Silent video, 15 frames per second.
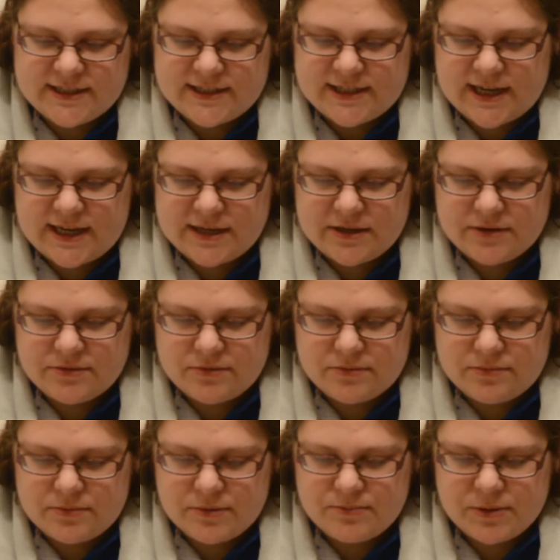and a Sally
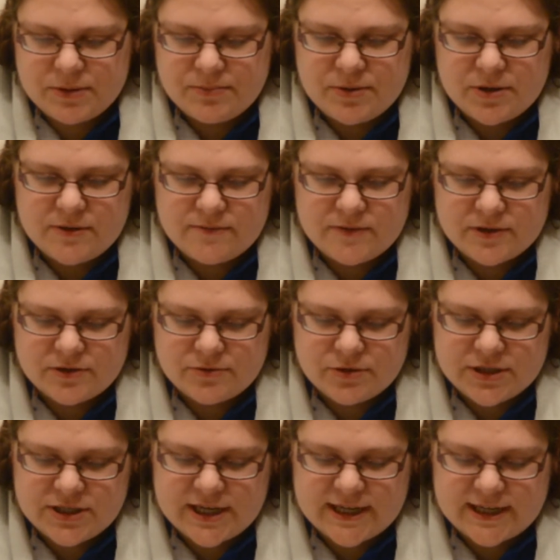would be perfect
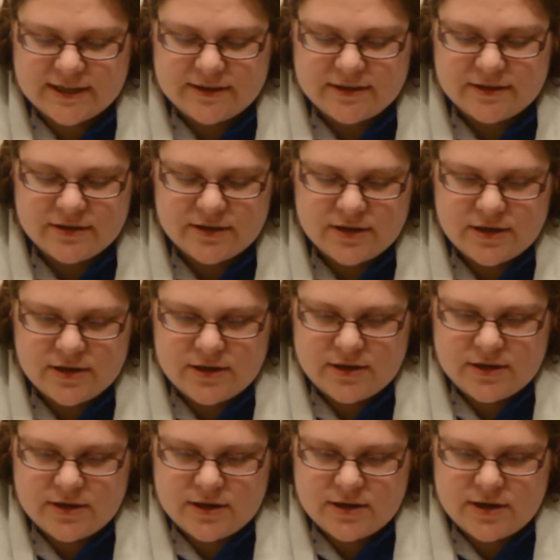or a Jack and a...
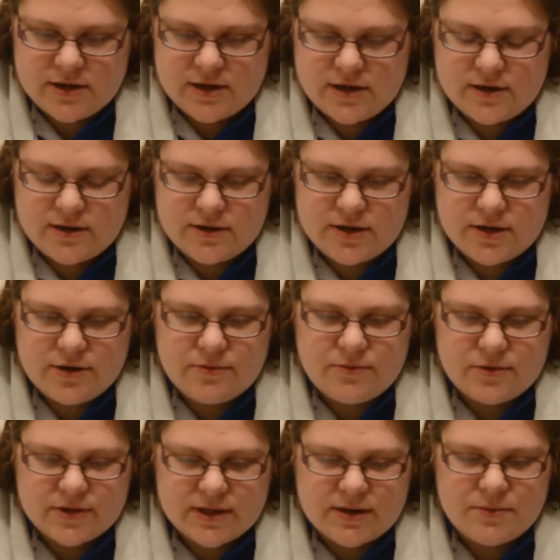You know
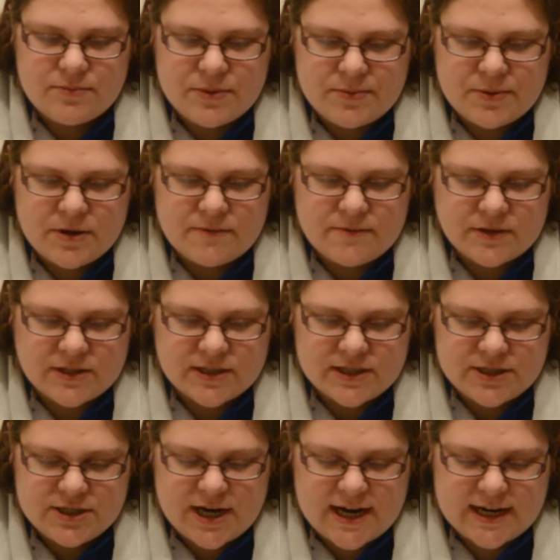what, that would be perfect.
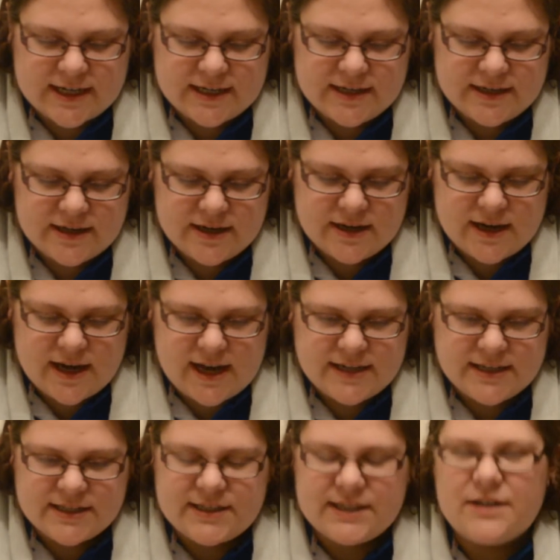A Jack
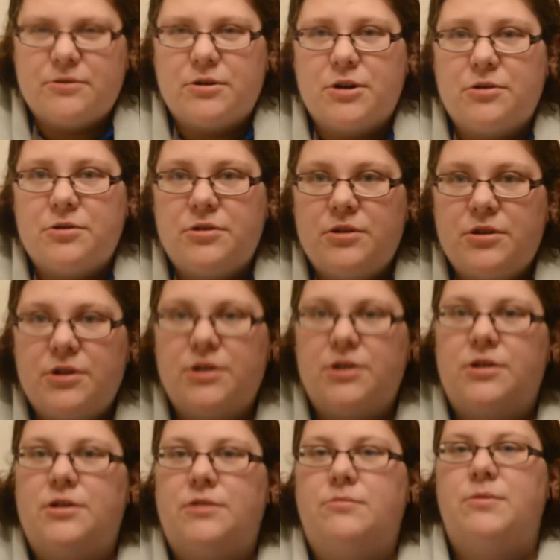and a zero
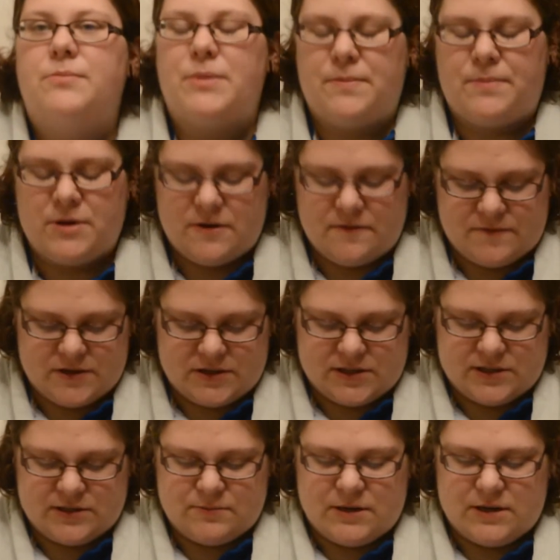would be
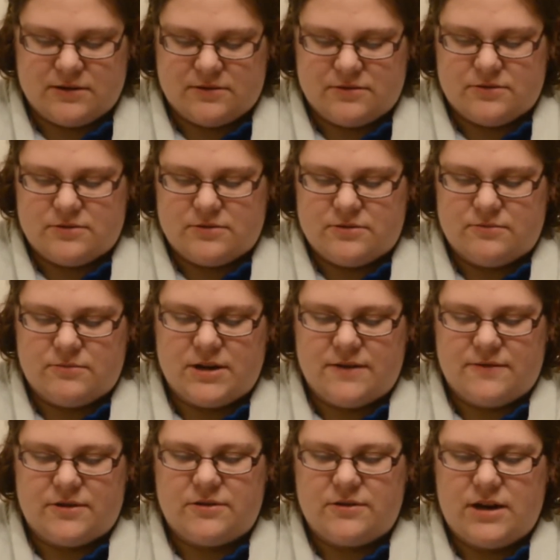perfect as well or
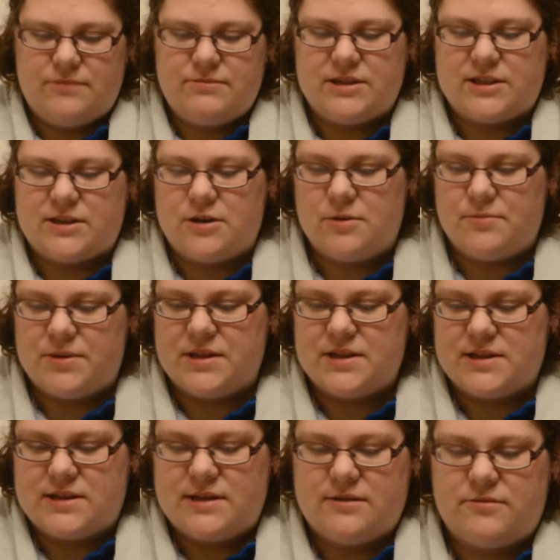whatever. I'm just going to open
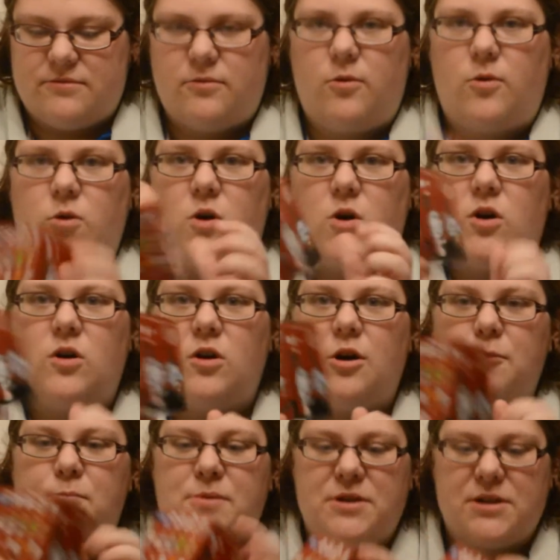this now or
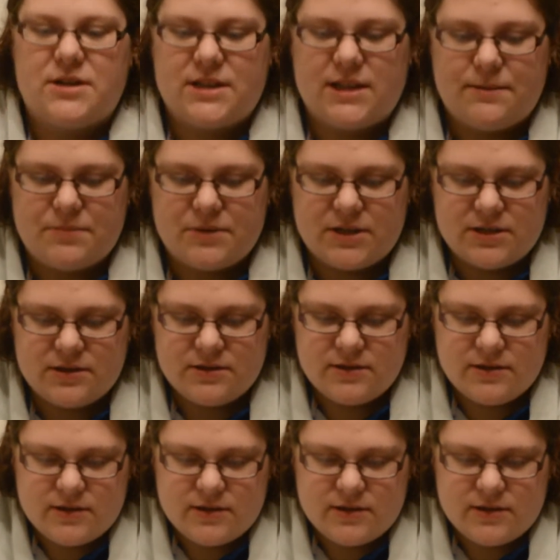open that but